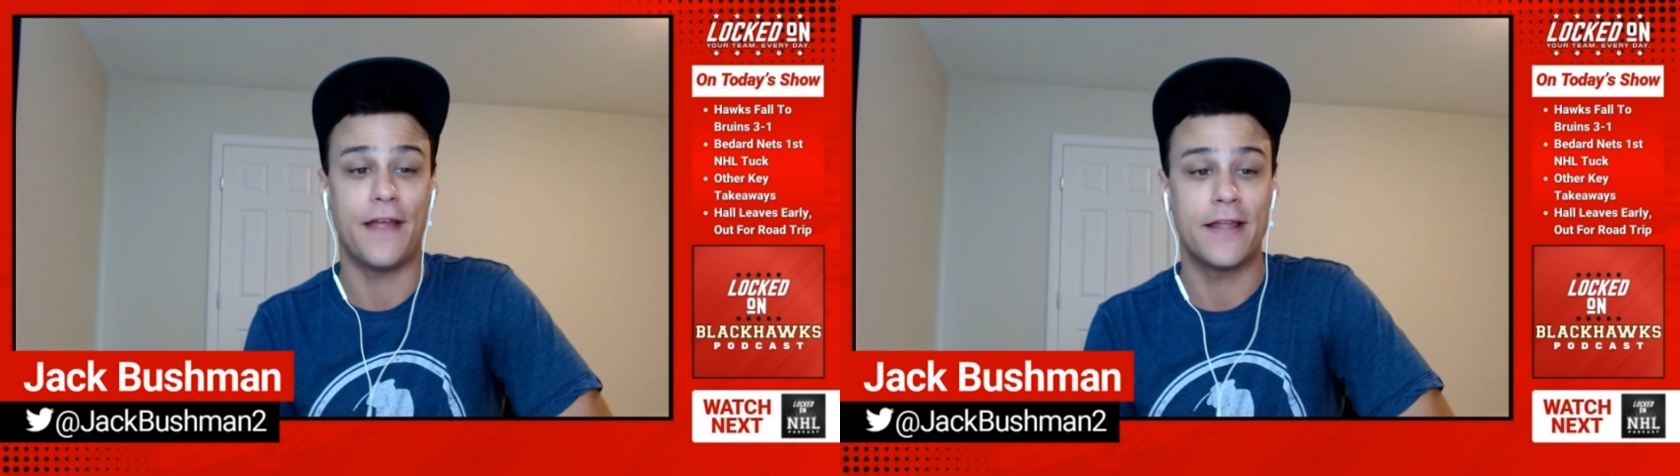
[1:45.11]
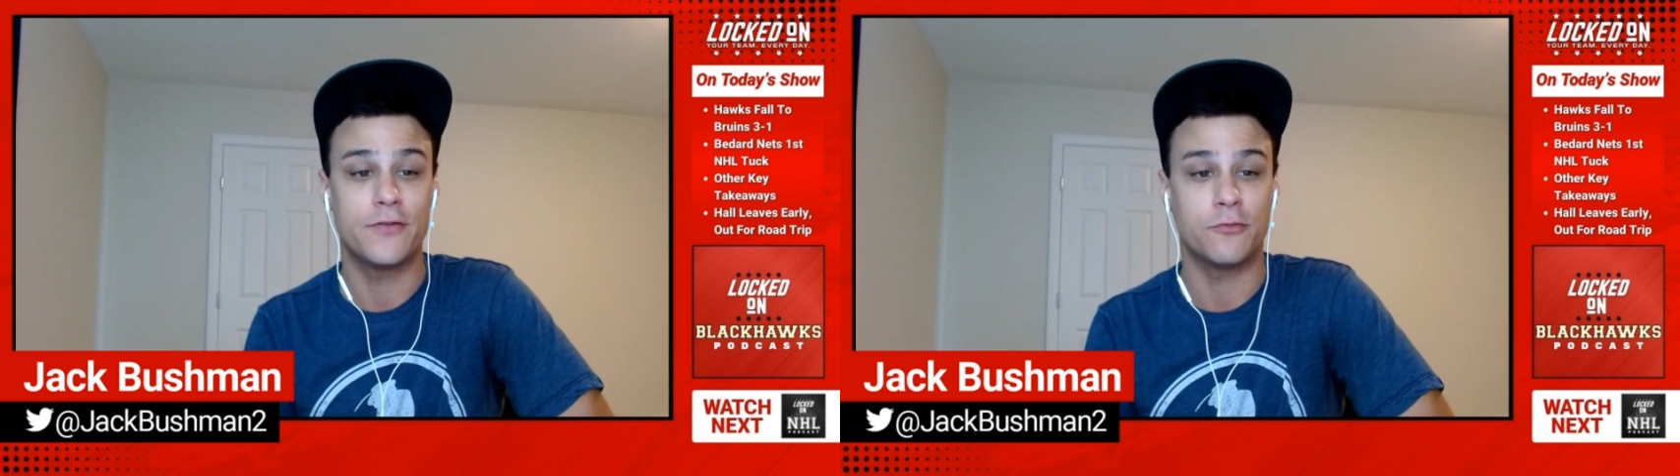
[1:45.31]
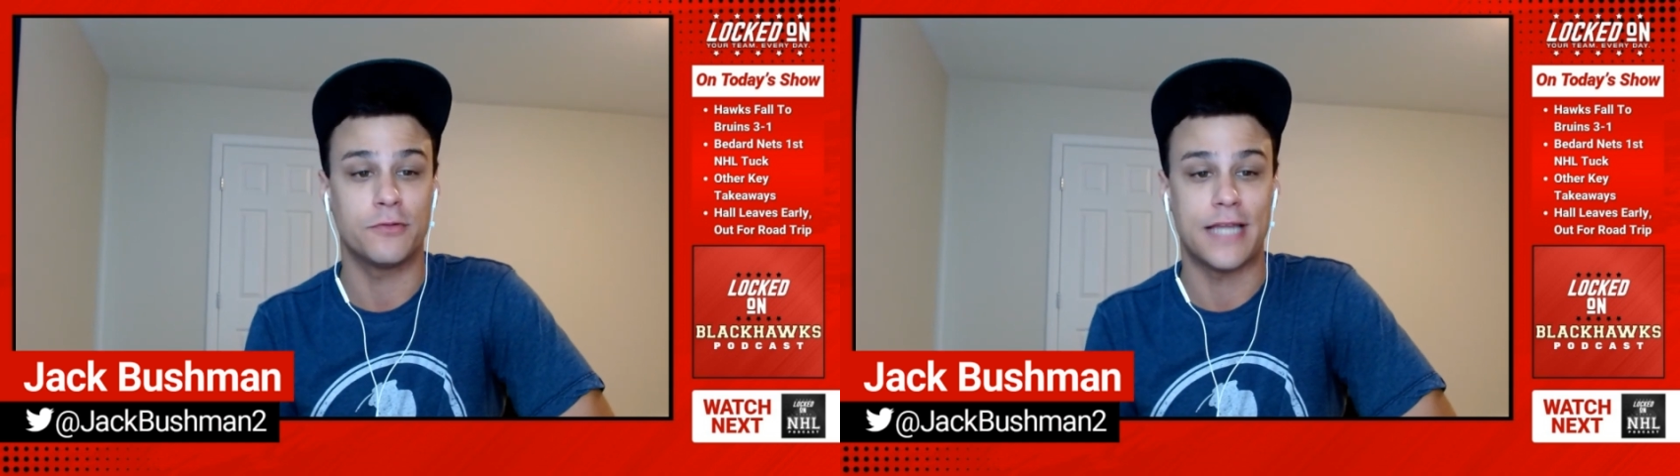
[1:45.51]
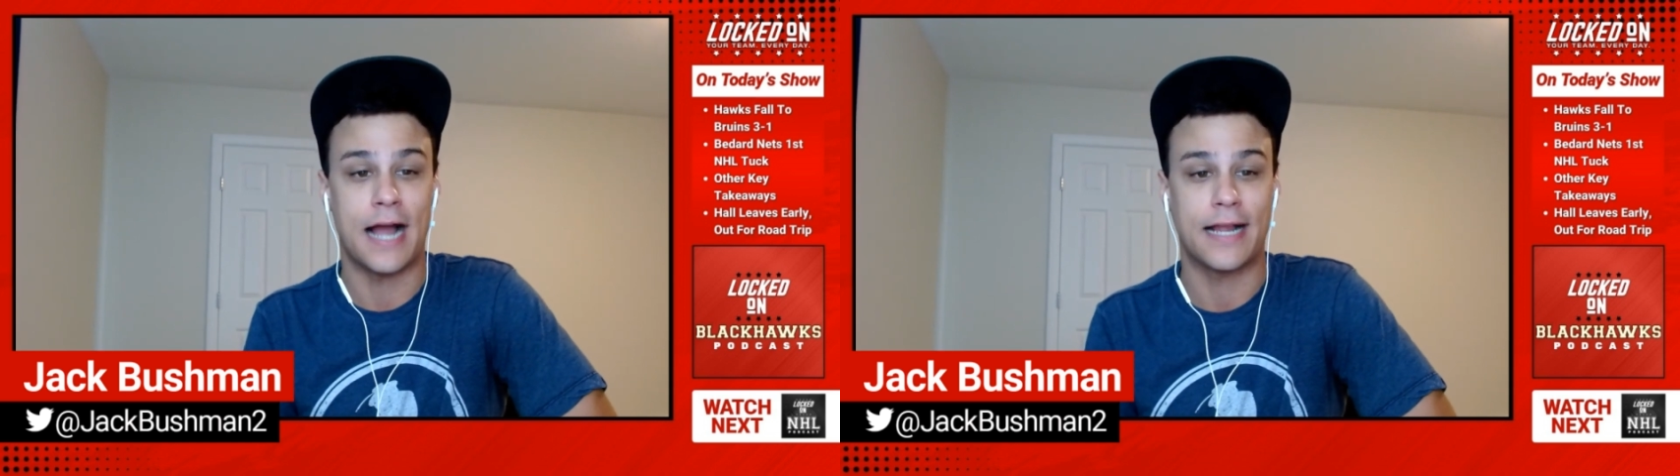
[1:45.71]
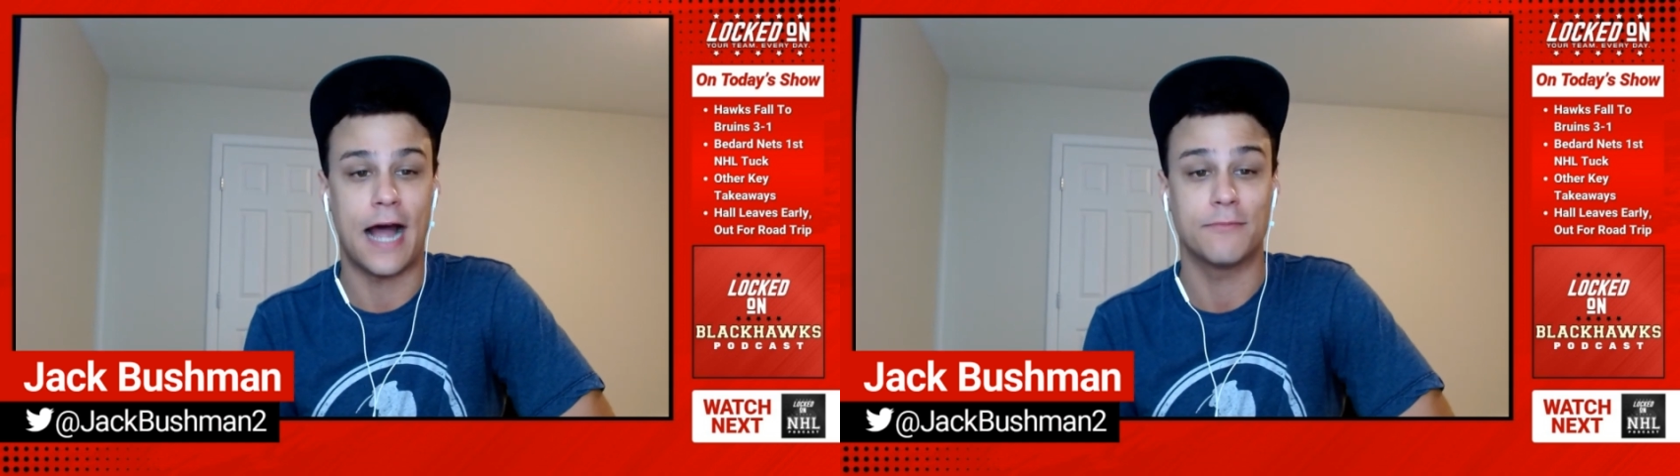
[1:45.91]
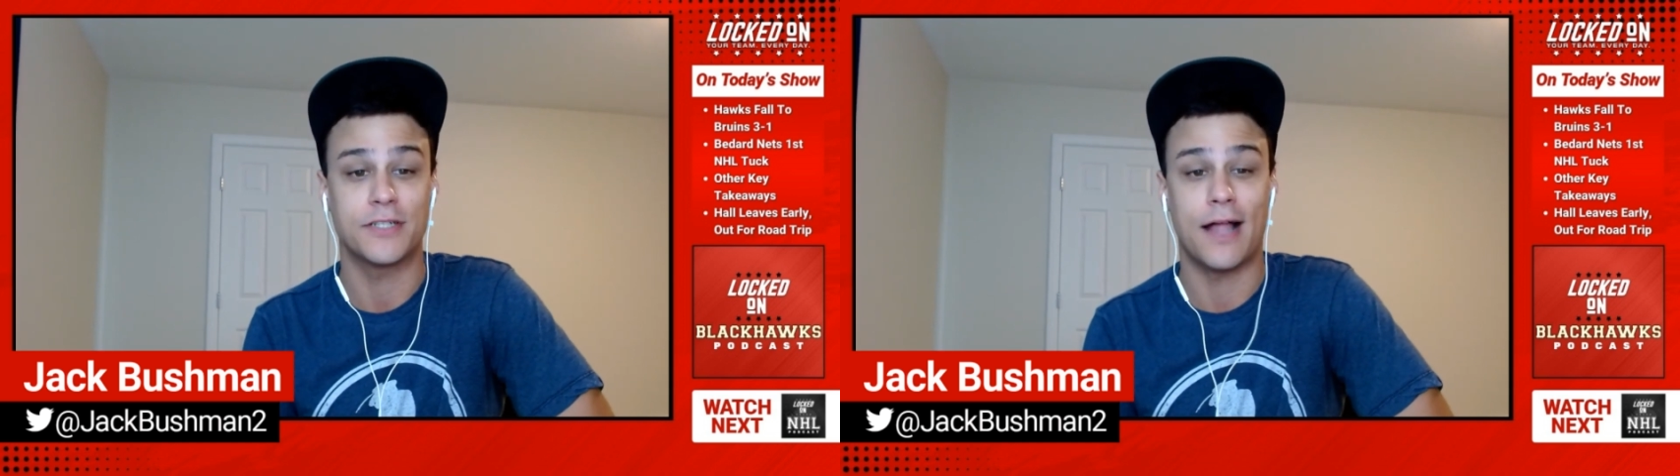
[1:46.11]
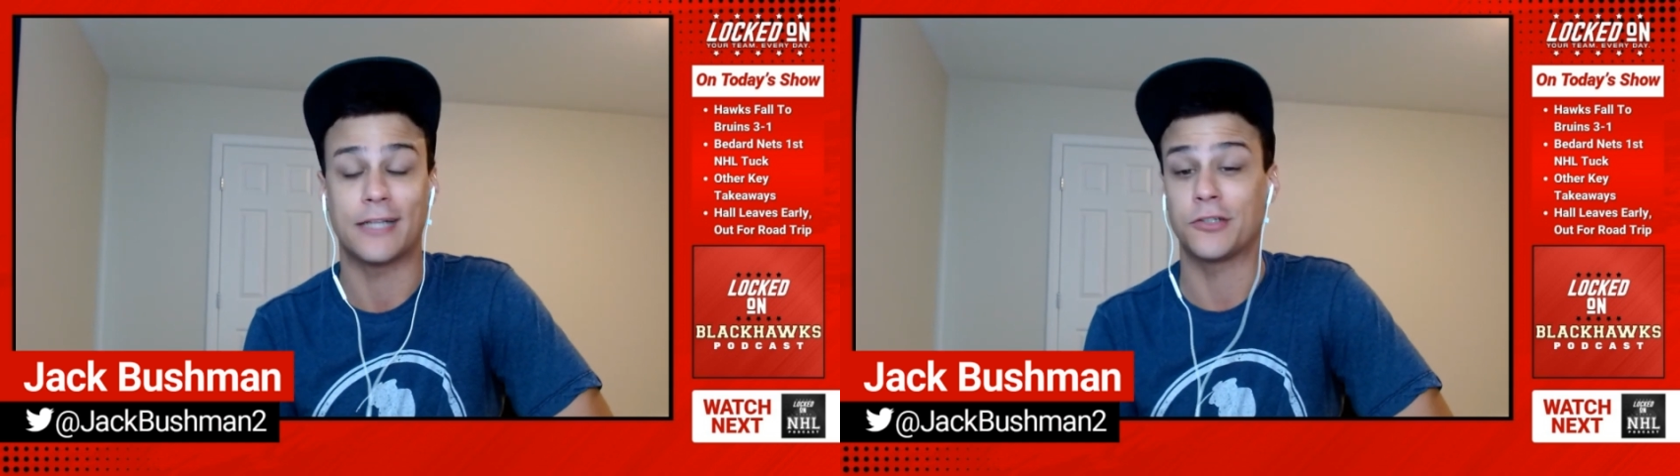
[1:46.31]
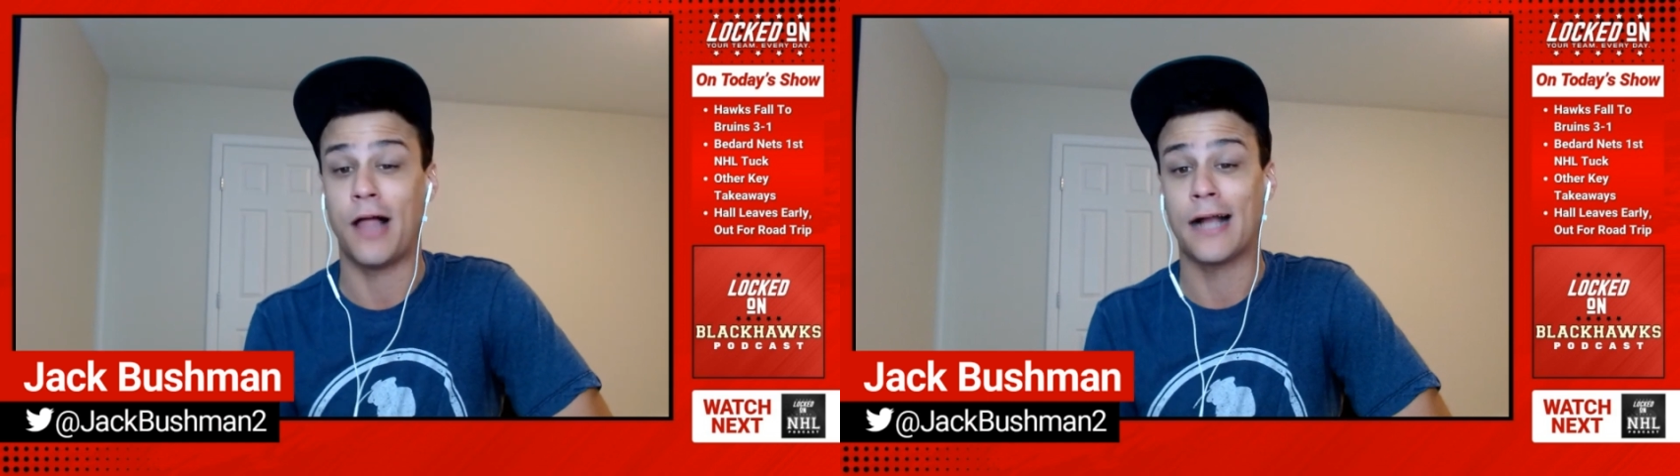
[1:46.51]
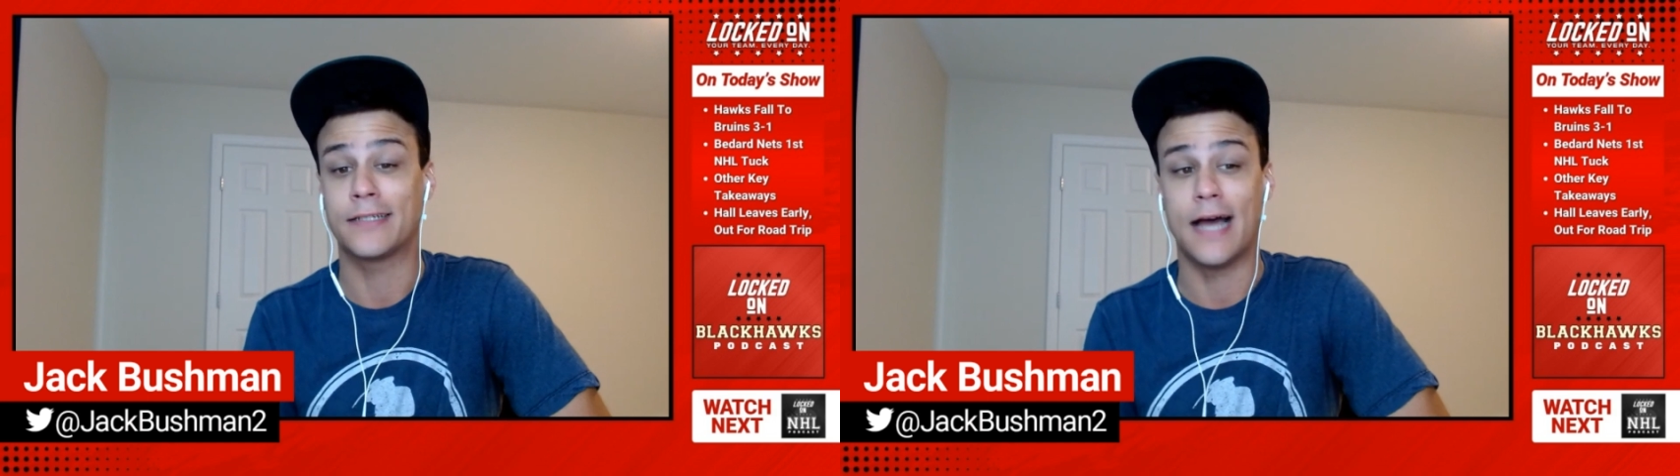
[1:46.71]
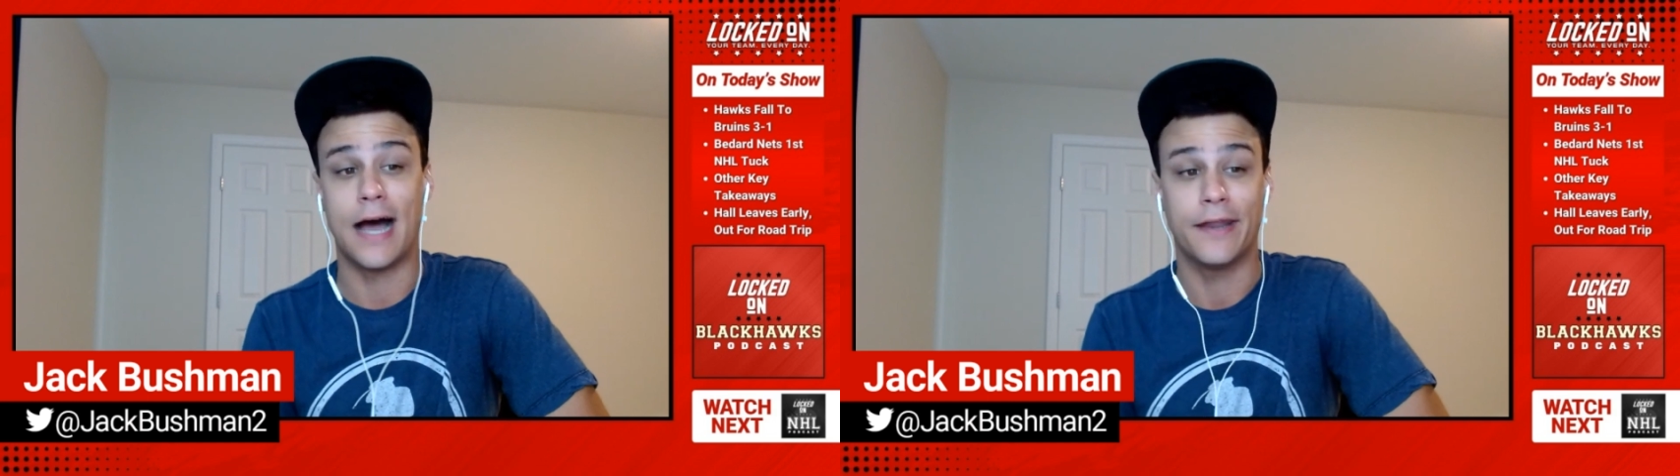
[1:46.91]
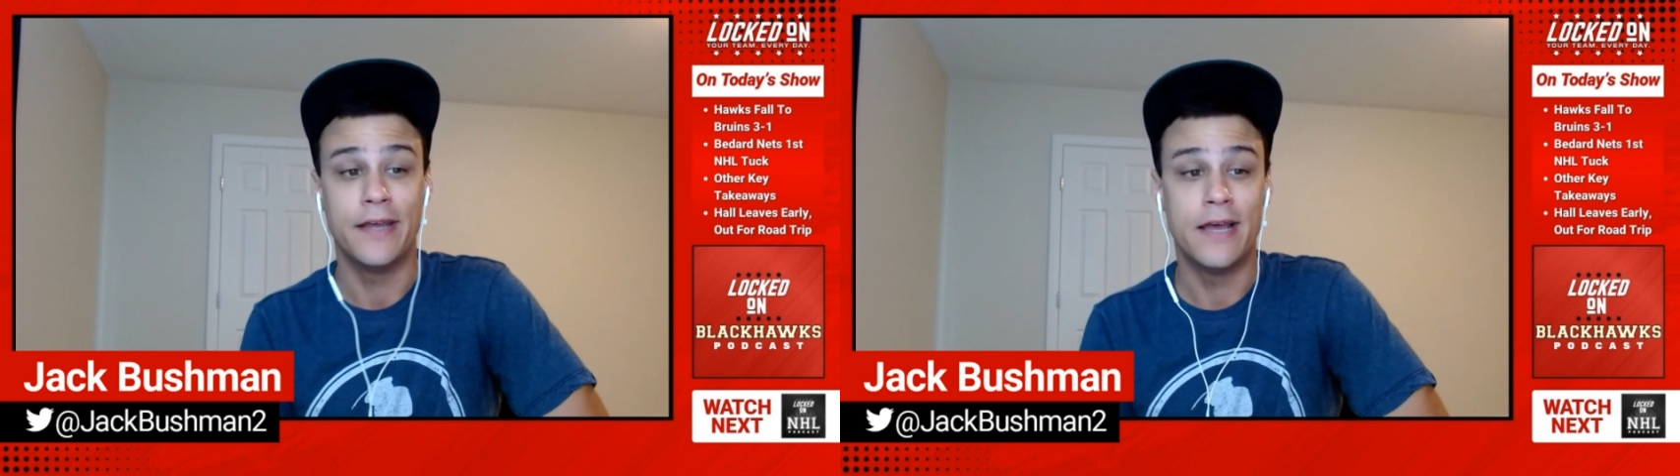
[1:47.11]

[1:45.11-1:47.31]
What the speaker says: FanDuel.com/lockedon